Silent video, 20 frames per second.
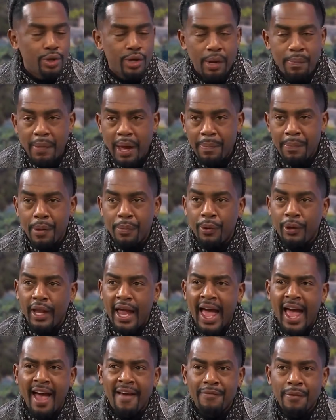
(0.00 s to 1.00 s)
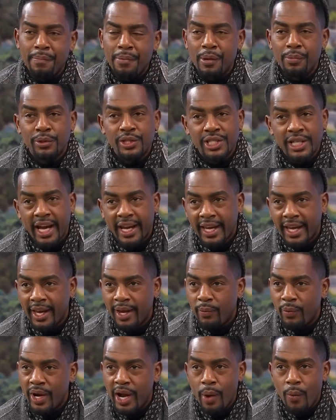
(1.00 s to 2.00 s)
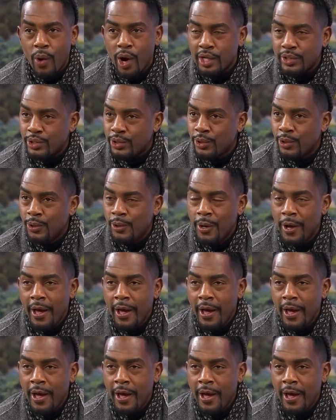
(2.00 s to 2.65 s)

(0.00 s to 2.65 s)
you can make people laugh and people check in when they want to.